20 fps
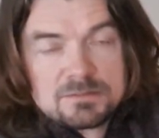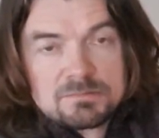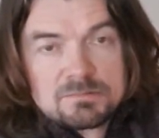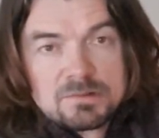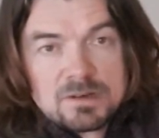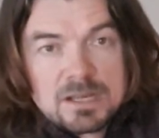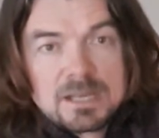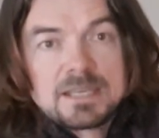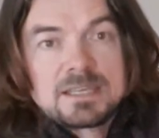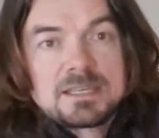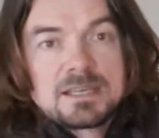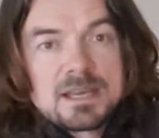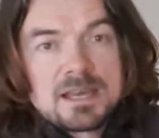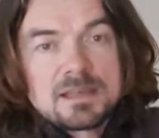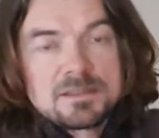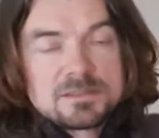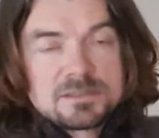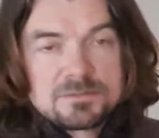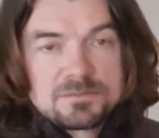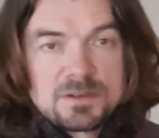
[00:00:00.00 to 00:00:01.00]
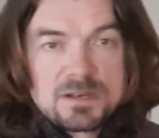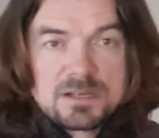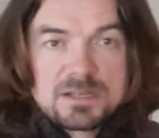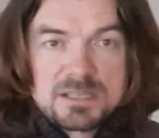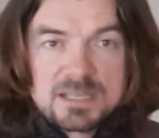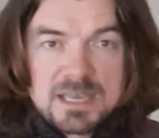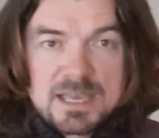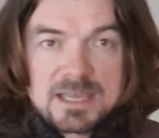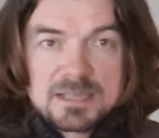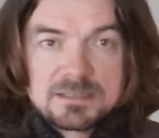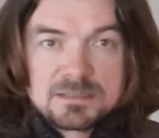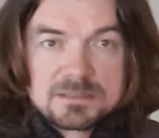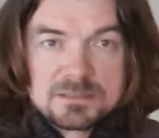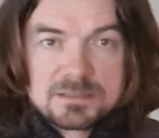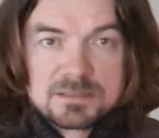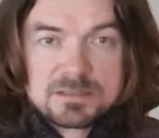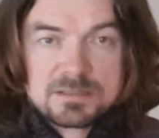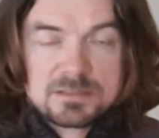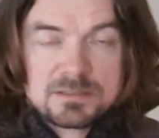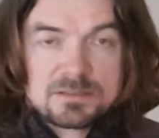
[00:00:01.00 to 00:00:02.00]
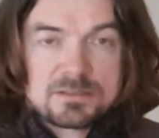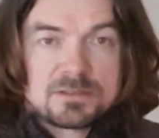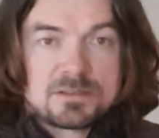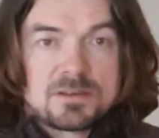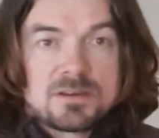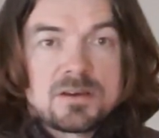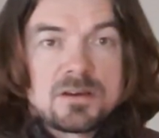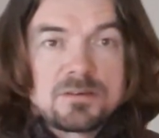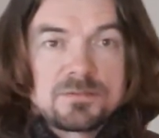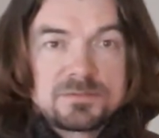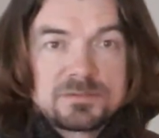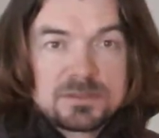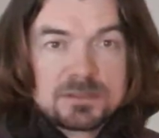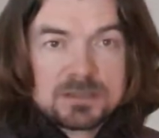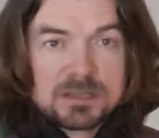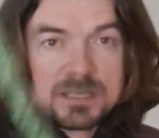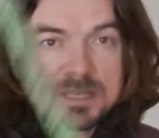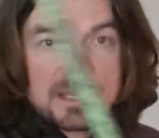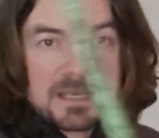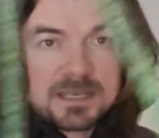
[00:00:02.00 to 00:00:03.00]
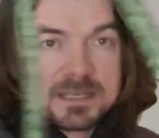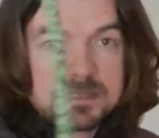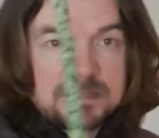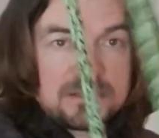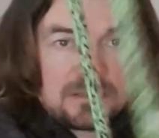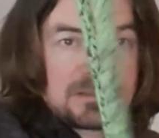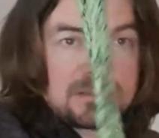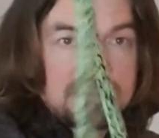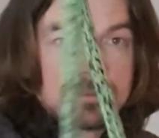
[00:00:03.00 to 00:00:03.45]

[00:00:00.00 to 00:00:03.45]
right at the very end of the line.